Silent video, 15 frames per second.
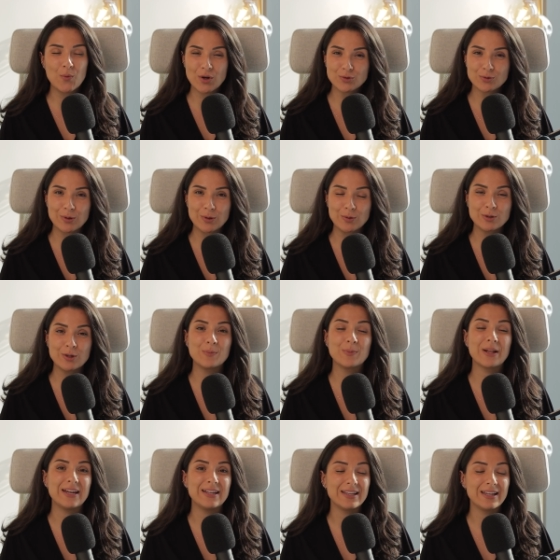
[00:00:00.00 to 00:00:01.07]
what role you
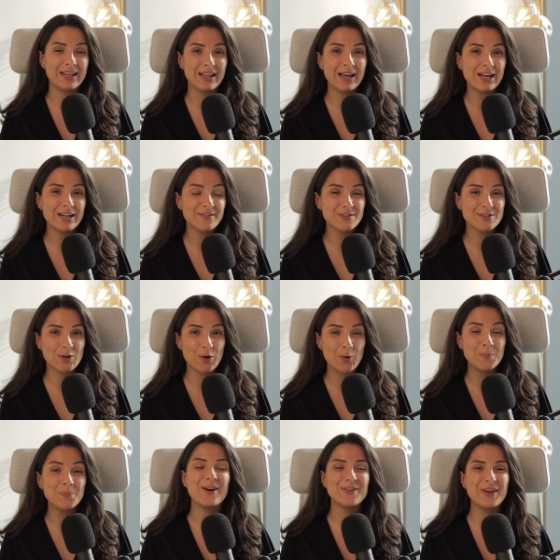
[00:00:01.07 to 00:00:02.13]
play in their life.
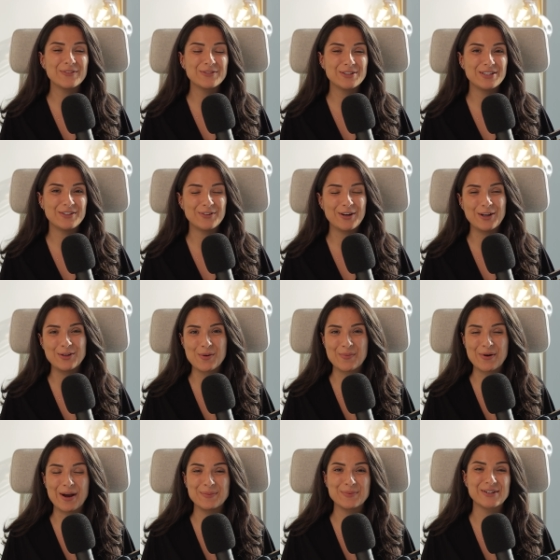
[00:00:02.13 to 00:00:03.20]
So how you have to define your
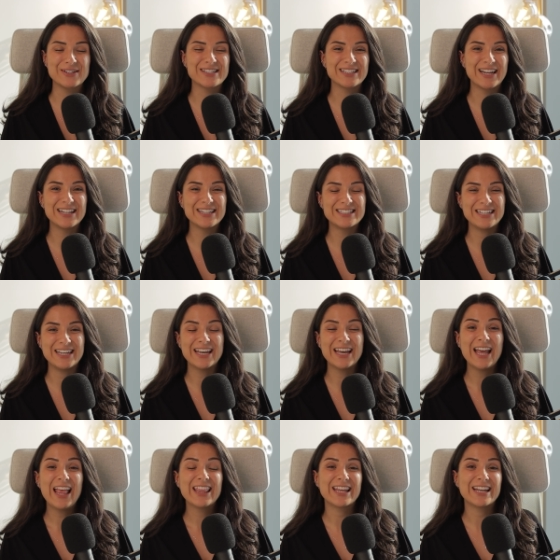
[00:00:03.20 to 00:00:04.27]
brand personality,
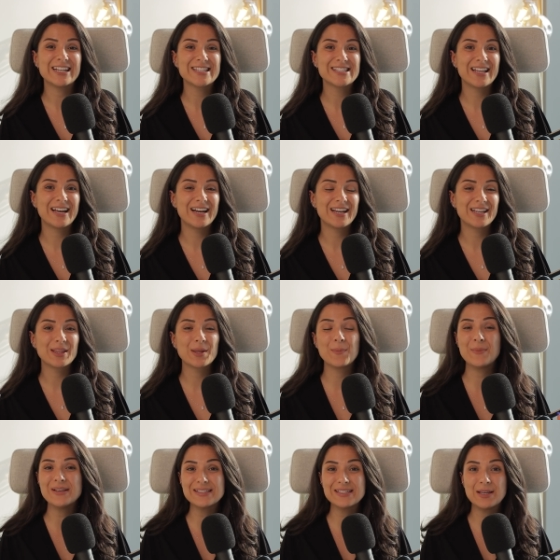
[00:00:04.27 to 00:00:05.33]
that it's like the
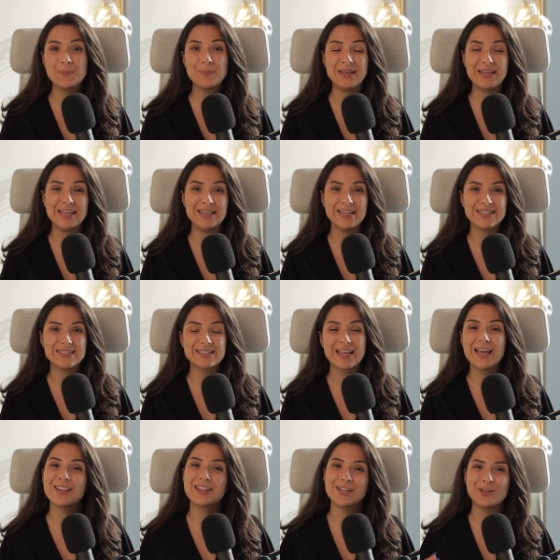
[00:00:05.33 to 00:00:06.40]
missing piece
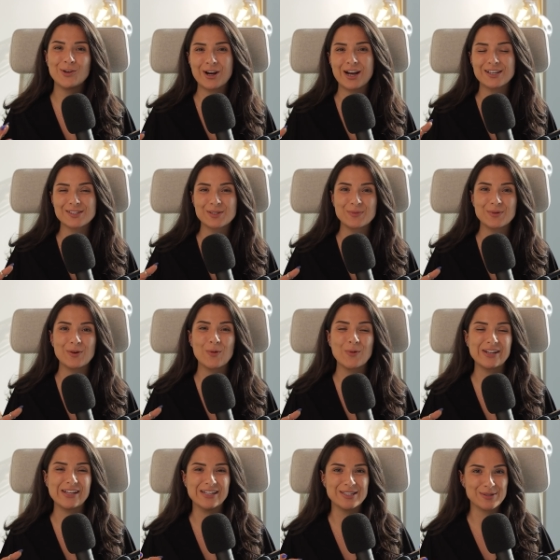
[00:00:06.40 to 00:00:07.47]
that your customer
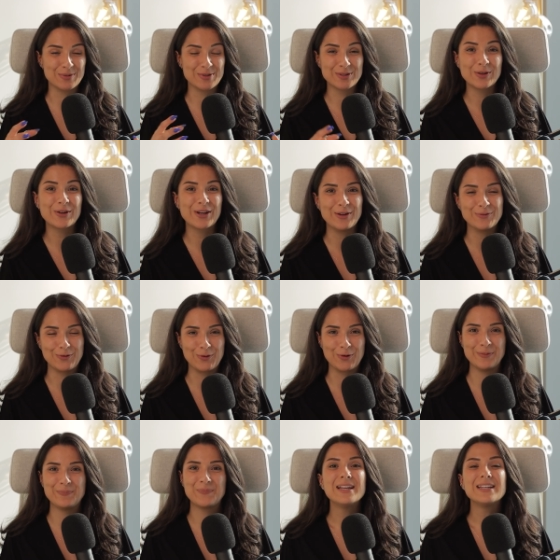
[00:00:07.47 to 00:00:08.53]
audience was looking
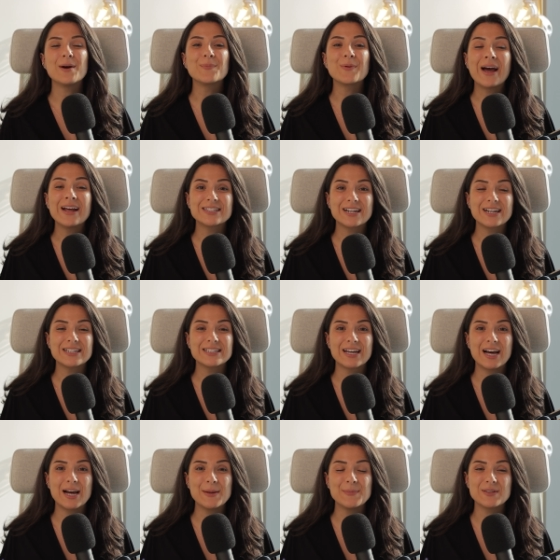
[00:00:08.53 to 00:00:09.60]
for. Now, brand
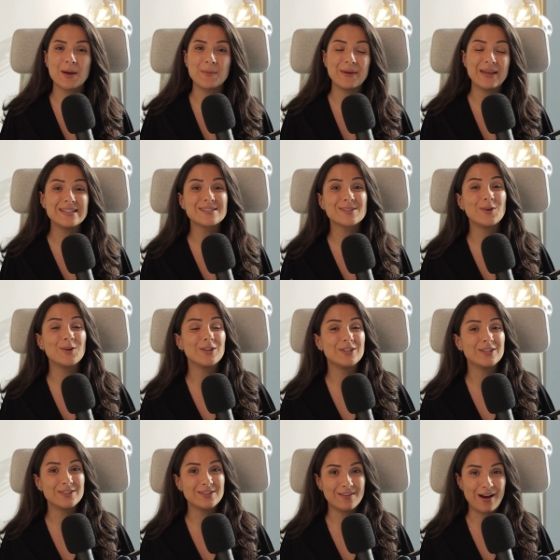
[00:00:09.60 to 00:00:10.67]
archetypes are based
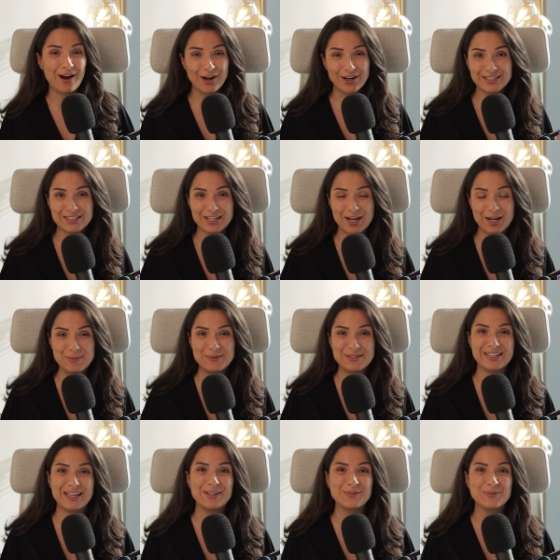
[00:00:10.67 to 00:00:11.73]
on archetypes
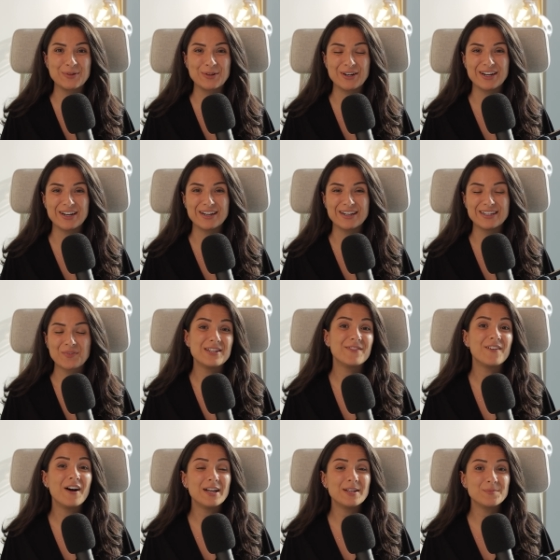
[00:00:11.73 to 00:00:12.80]
that were
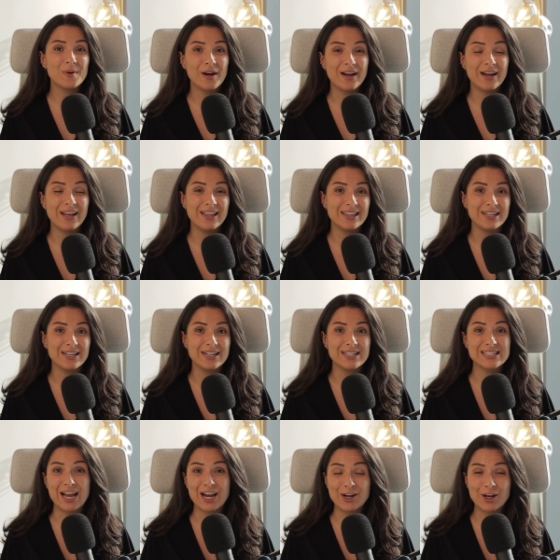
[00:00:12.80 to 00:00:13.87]
defined by the
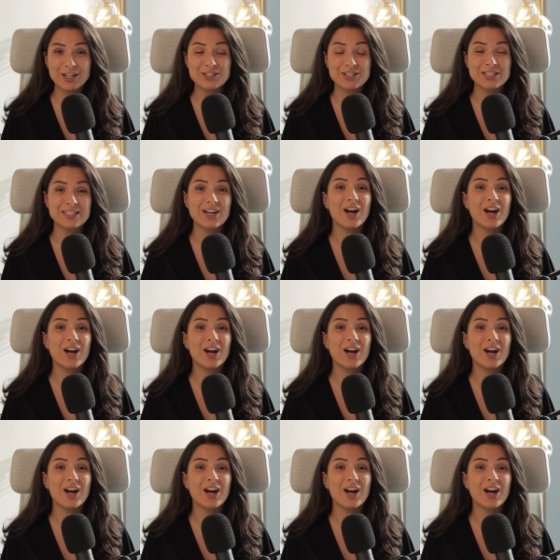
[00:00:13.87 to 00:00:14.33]
psychologist